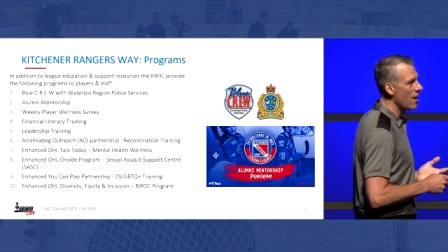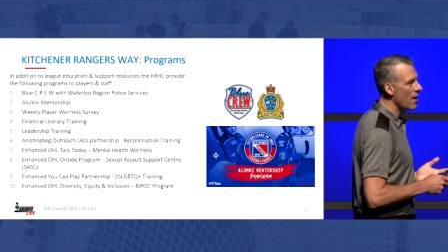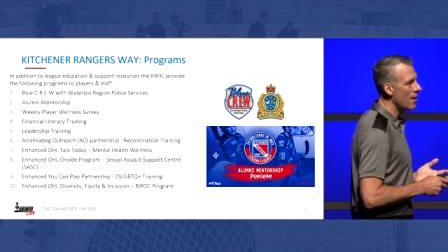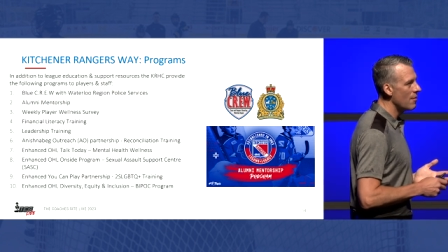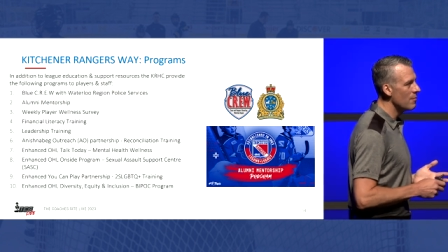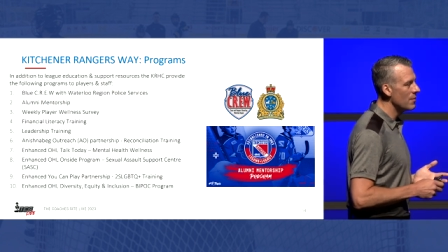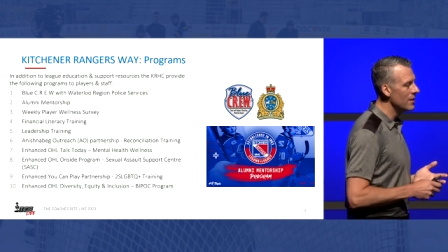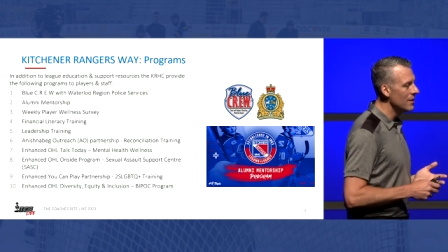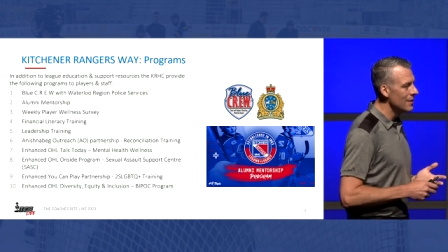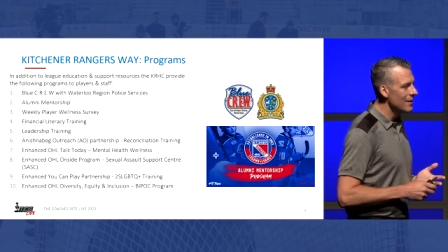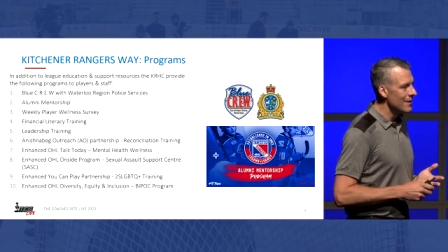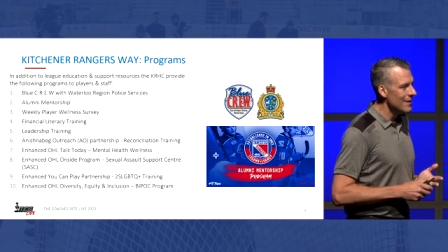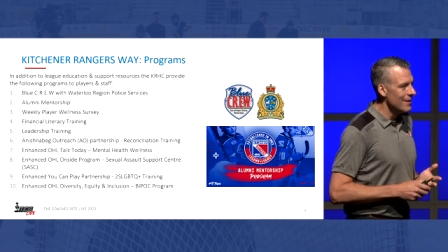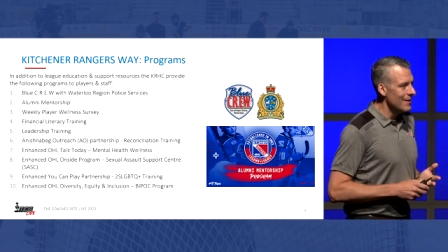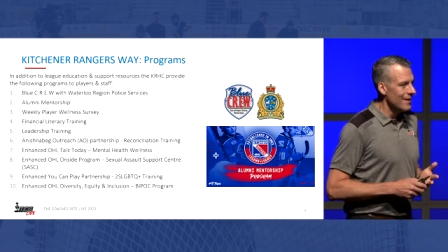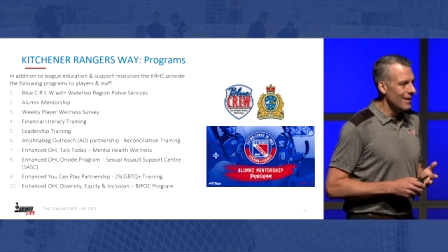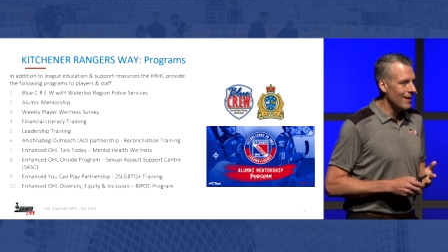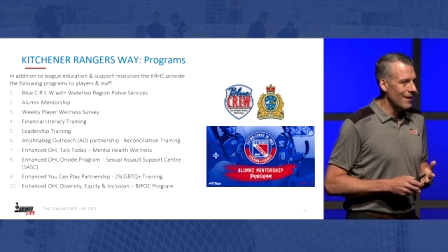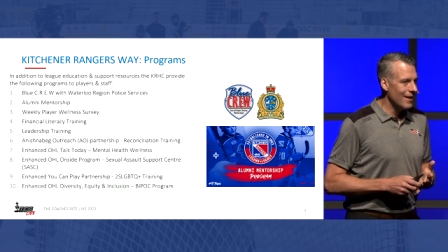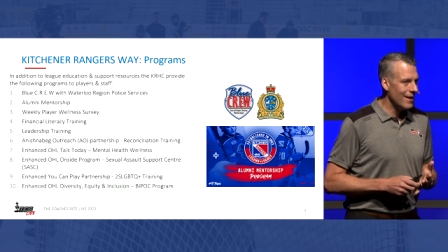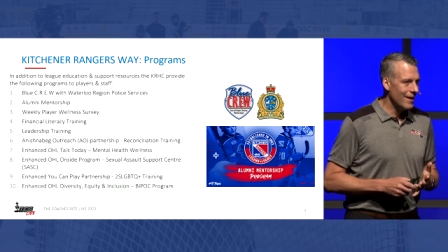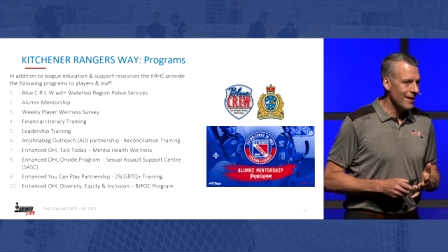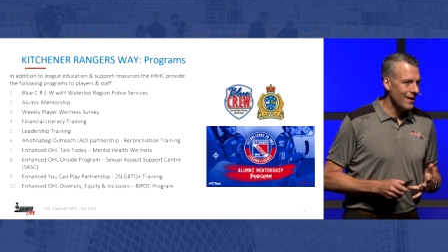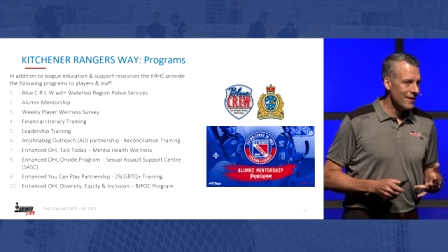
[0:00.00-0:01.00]
from,
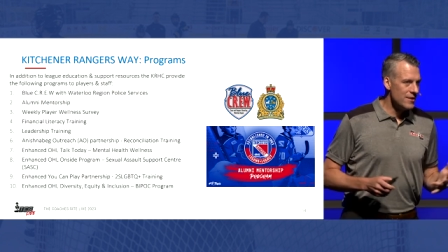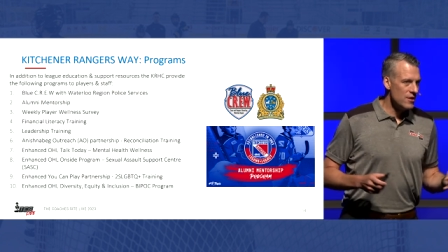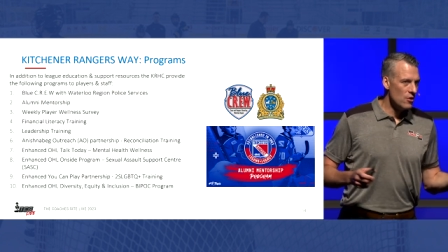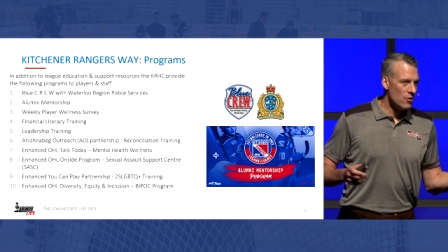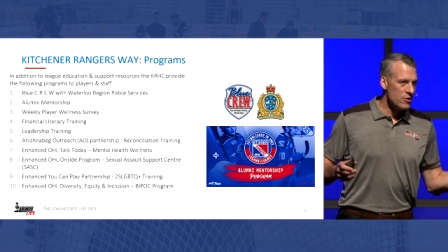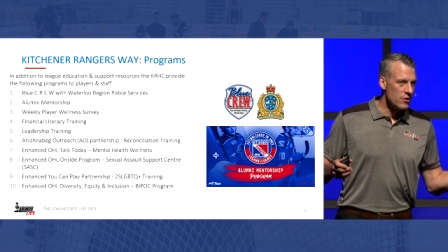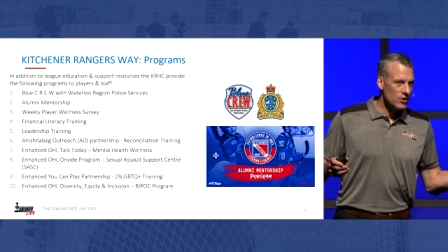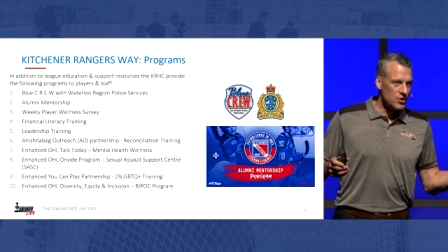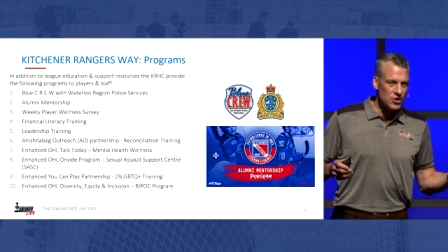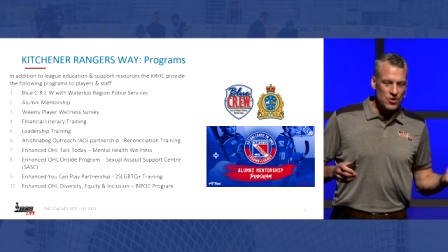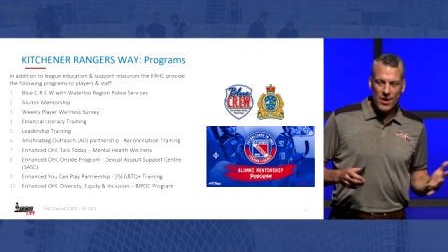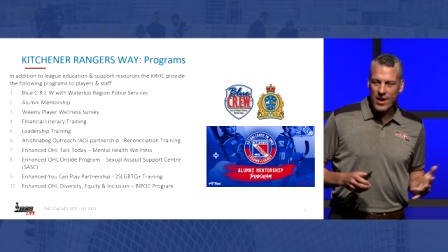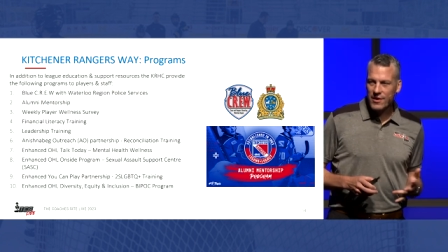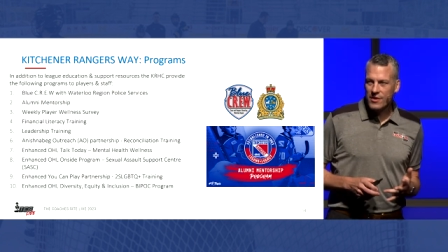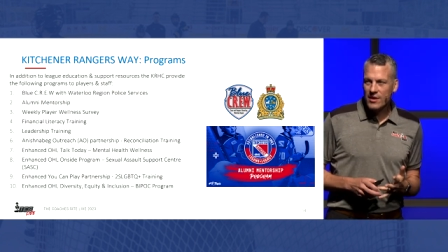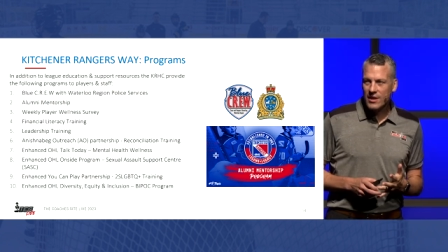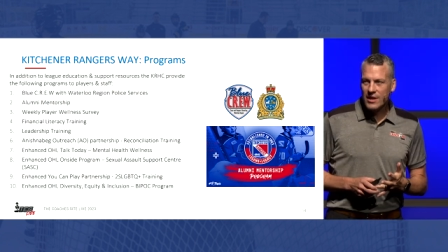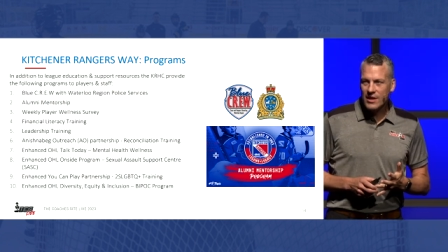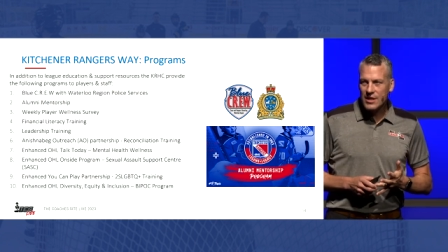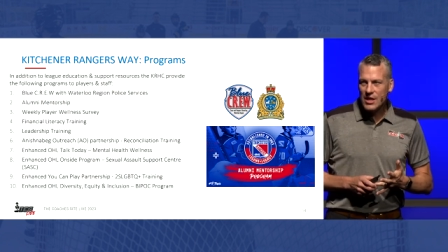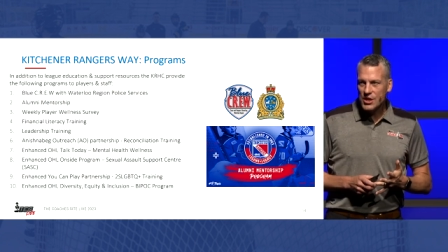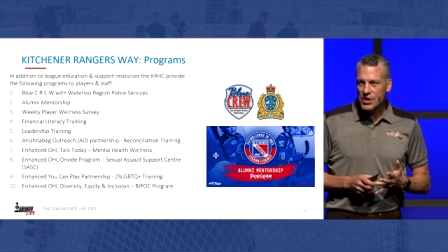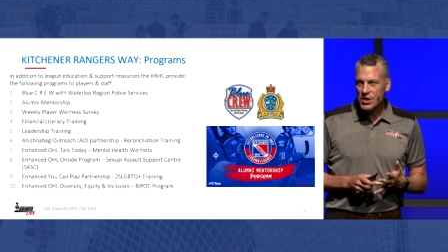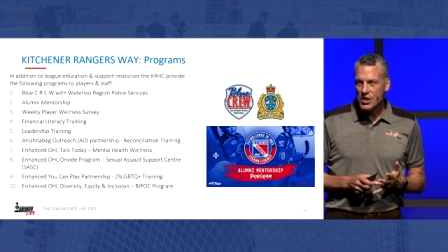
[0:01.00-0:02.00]
you know, your strength
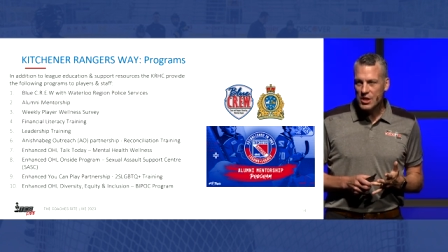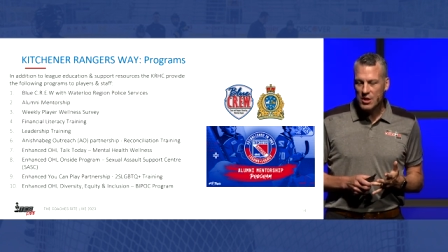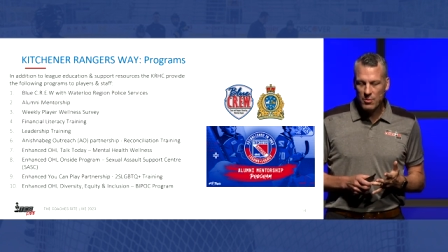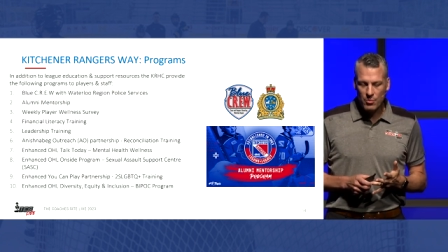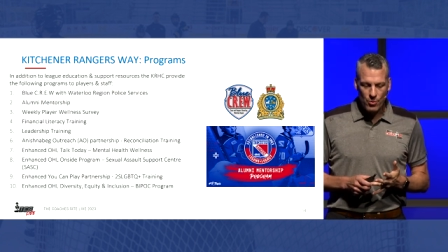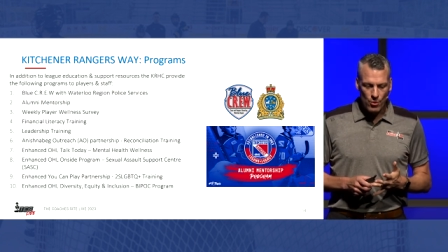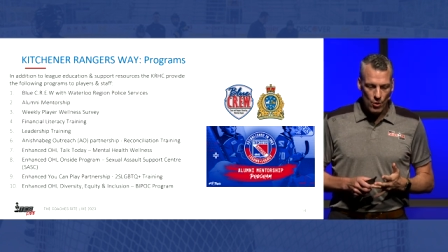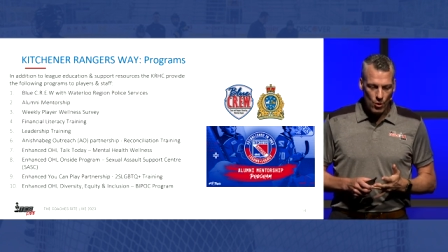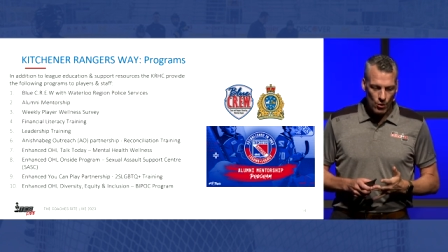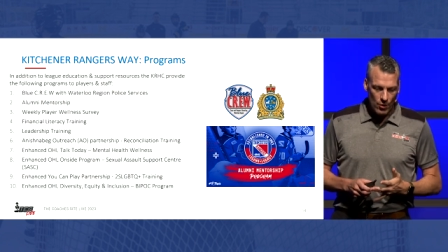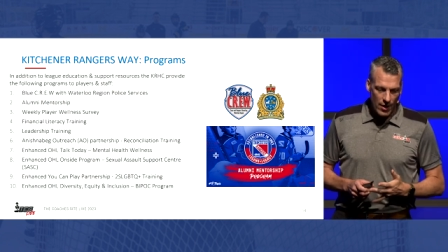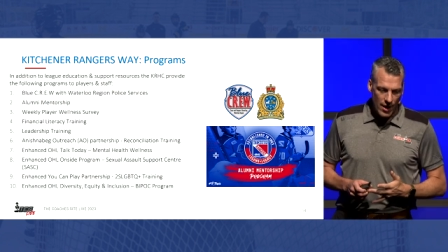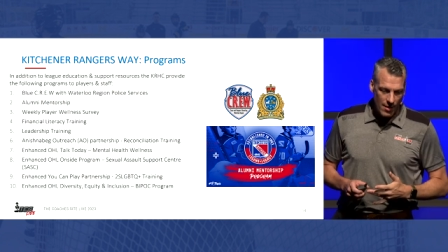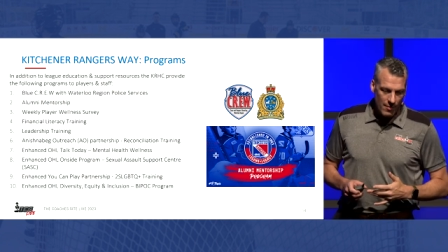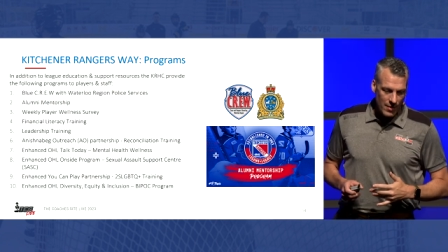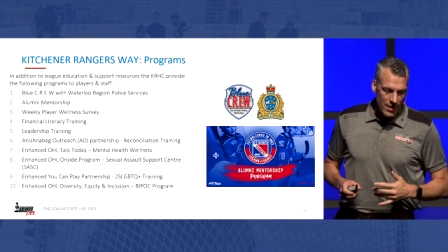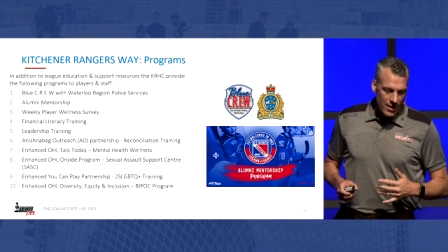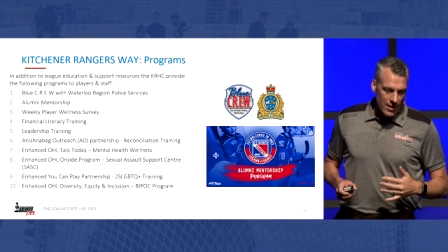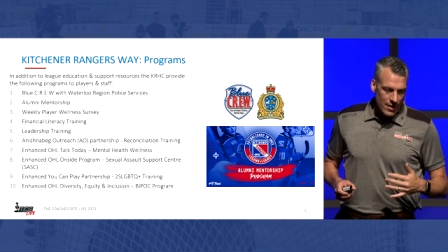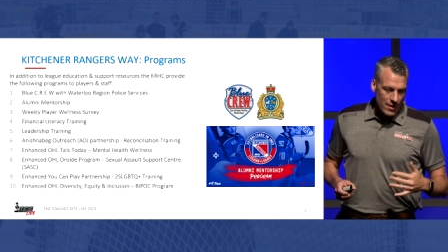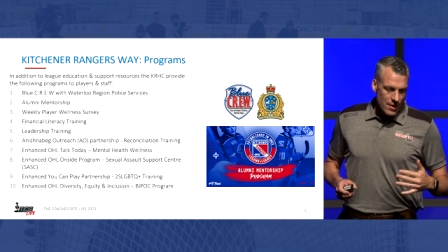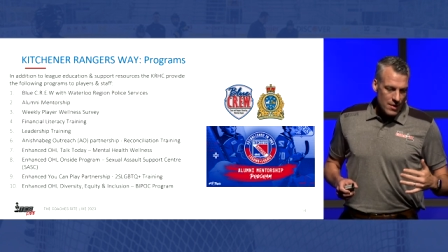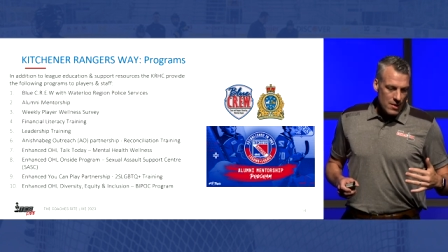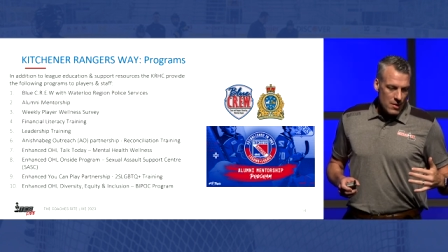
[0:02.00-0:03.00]
and conditioning program.